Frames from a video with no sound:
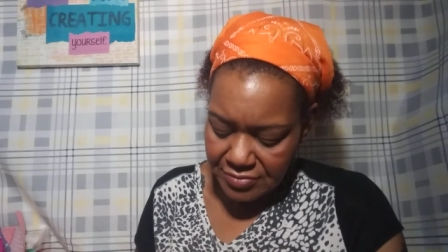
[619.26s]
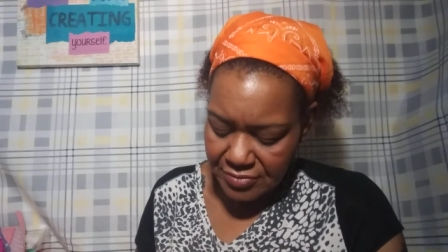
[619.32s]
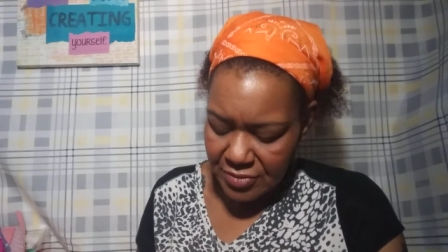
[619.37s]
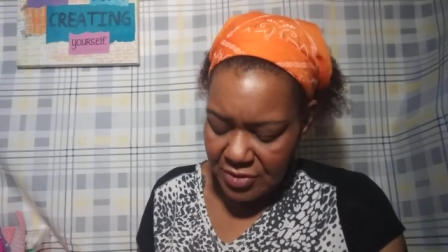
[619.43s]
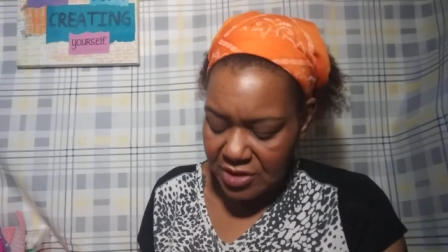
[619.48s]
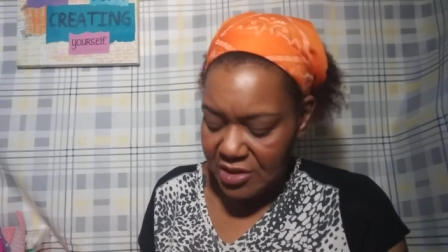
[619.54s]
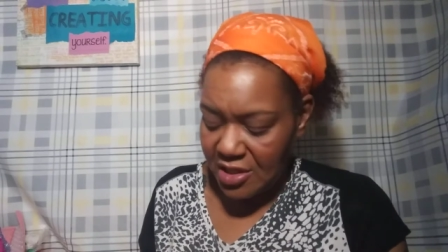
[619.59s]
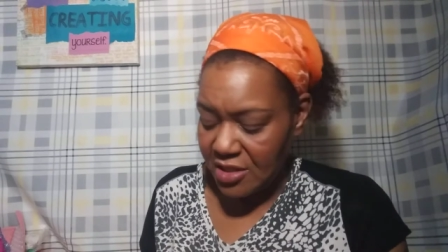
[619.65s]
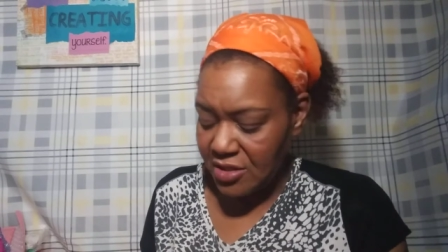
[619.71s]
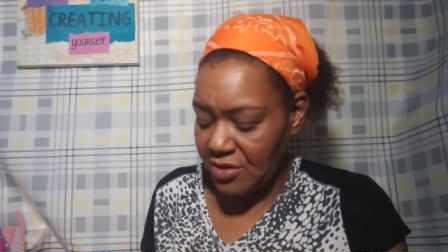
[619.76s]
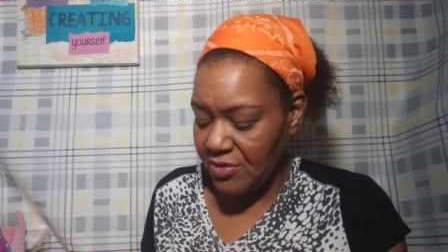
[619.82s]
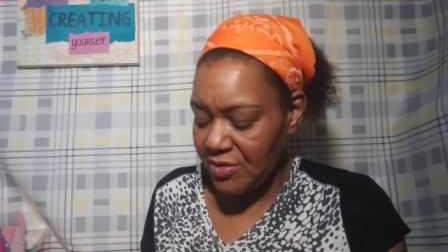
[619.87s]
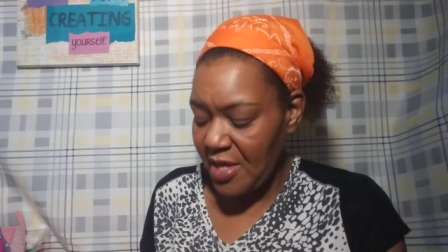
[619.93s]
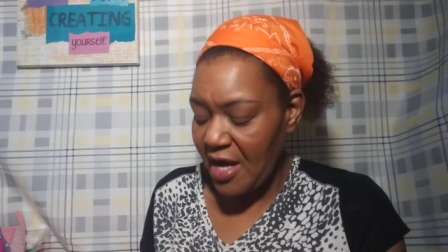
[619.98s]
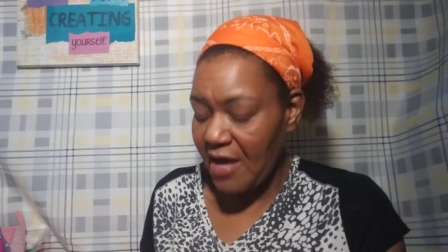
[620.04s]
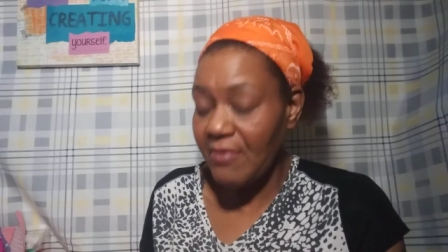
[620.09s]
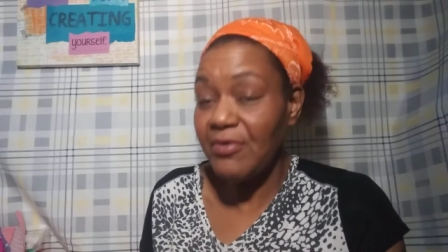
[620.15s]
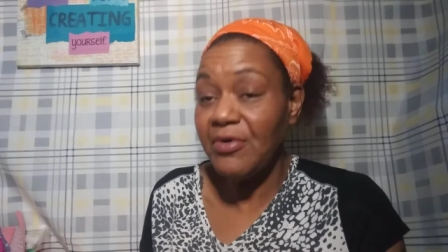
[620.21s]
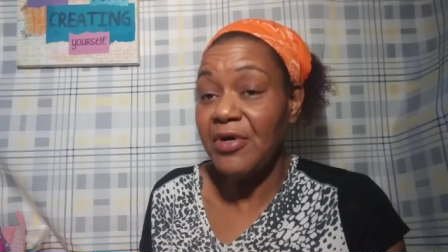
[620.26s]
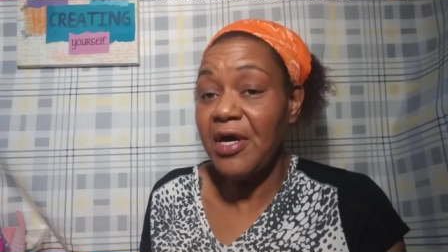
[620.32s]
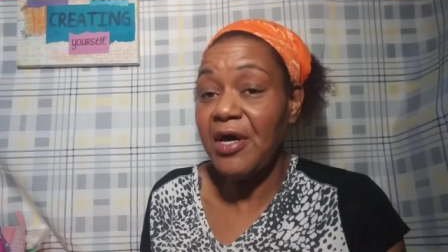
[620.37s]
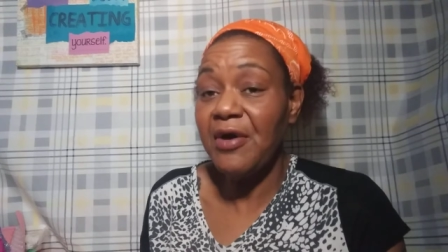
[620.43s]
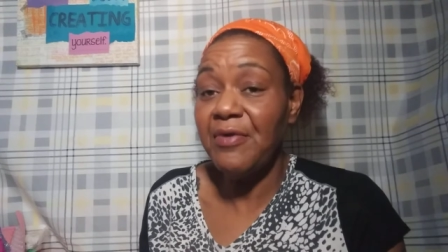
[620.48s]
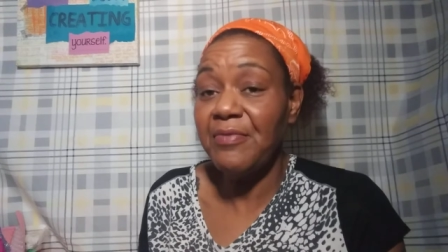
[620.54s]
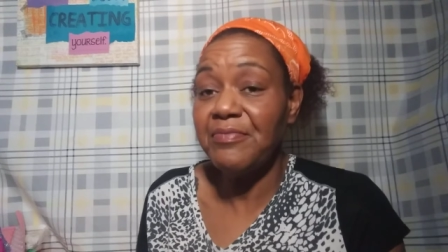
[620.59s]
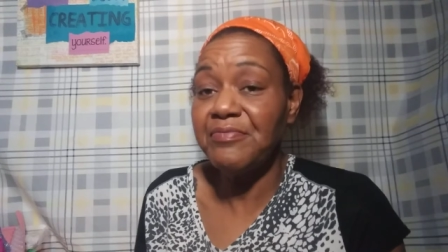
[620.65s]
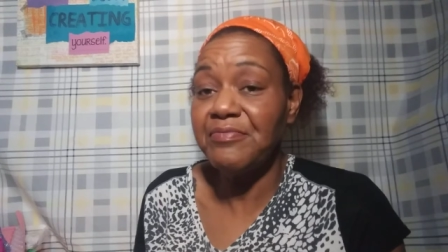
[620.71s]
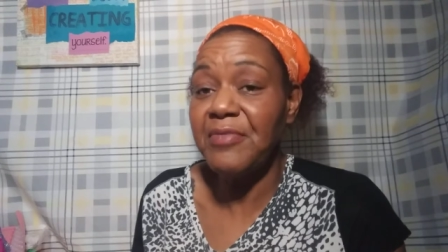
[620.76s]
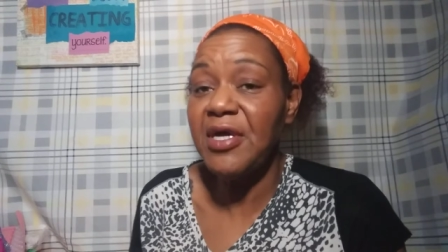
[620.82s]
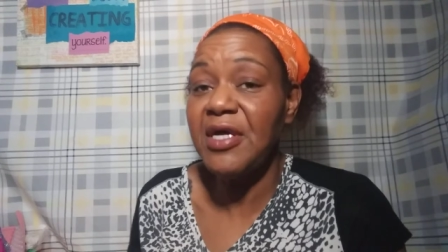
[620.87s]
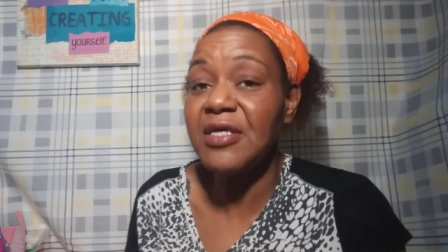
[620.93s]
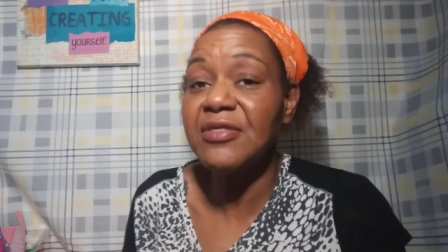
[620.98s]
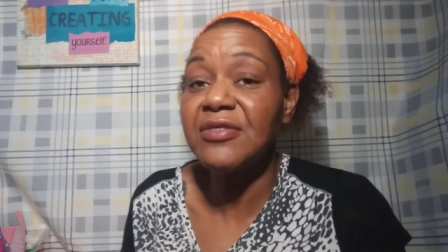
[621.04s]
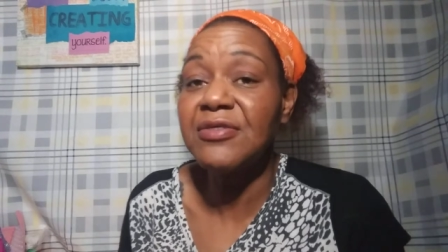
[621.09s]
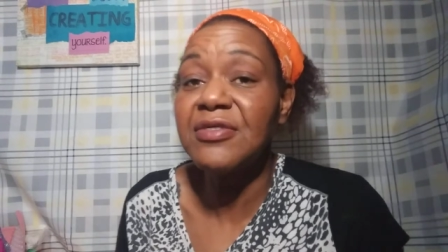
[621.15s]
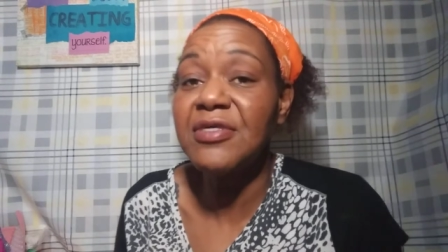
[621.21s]
Because I know that will help make
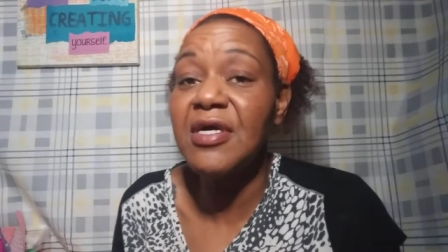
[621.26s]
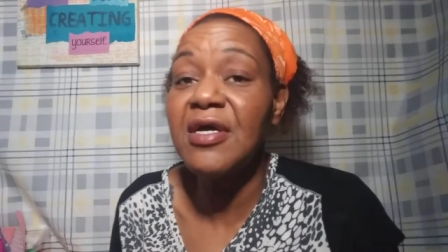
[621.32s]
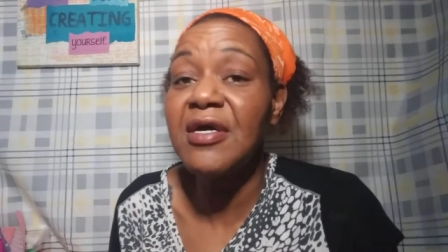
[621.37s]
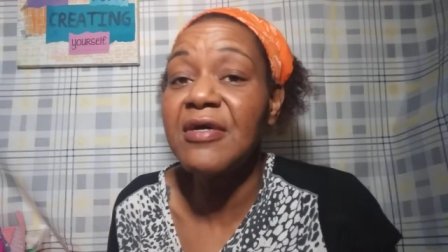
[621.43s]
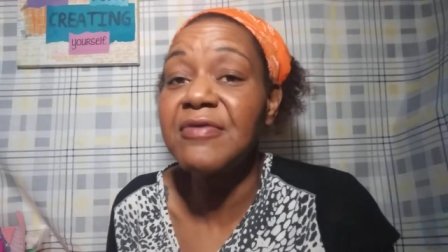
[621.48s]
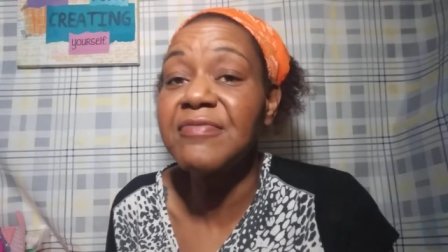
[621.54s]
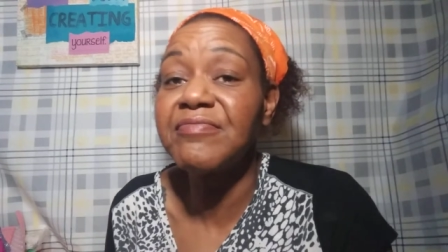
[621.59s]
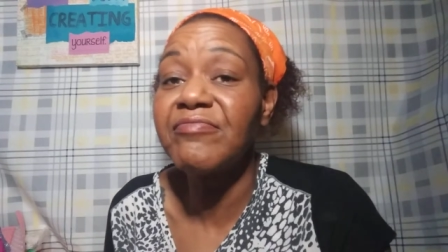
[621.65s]
it stick.